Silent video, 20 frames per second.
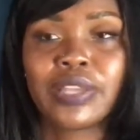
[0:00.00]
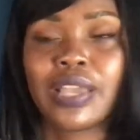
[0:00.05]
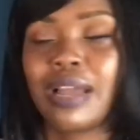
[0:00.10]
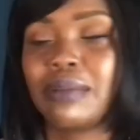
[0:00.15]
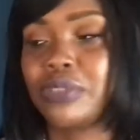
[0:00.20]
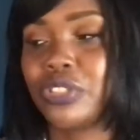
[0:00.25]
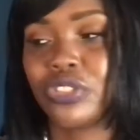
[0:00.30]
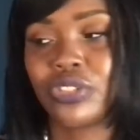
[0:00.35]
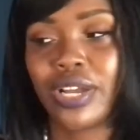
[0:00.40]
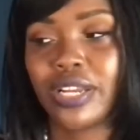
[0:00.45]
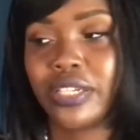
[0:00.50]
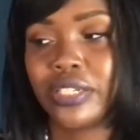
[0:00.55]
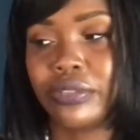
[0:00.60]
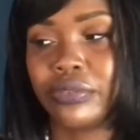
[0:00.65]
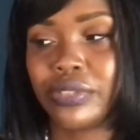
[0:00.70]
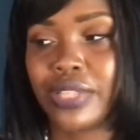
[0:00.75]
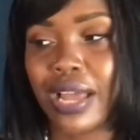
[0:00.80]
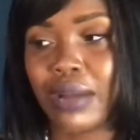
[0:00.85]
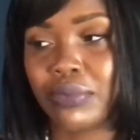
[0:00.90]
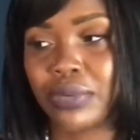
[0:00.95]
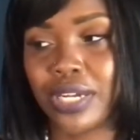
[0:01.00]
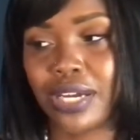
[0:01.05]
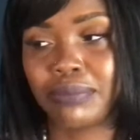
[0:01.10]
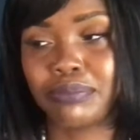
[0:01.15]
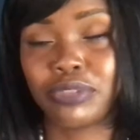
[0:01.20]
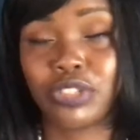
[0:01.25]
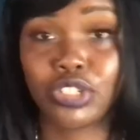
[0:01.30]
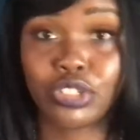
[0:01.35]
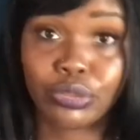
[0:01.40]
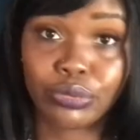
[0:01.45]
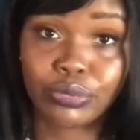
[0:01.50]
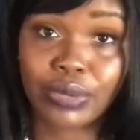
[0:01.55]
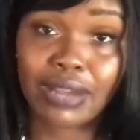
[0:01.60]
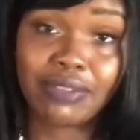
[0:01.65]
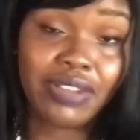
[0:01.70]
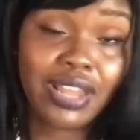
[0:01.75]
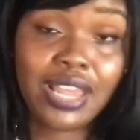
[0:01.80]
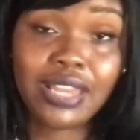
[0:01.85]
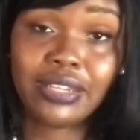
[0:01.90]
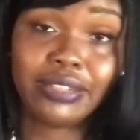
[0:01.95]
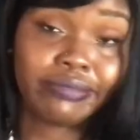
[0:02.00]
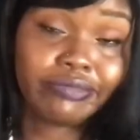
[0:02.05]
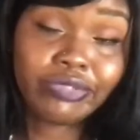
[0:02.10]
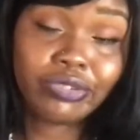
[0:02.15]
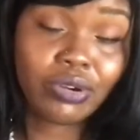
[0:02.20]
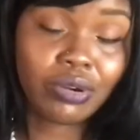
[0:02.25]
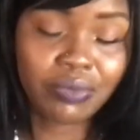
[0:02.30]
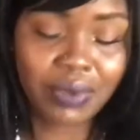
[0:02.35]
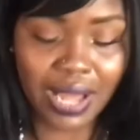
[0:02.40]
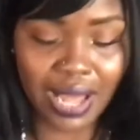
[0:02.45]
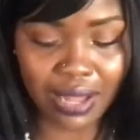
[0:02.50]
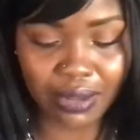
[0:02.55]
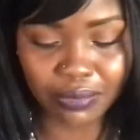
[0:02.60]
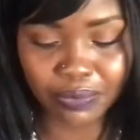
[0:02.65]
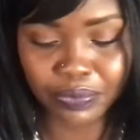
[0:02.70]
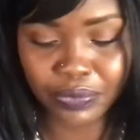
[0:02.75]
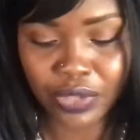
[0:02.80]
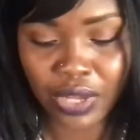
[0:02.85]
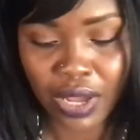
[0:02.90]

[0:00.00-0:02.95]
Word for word: I'm just trying to use that one up too. I've had it for a while.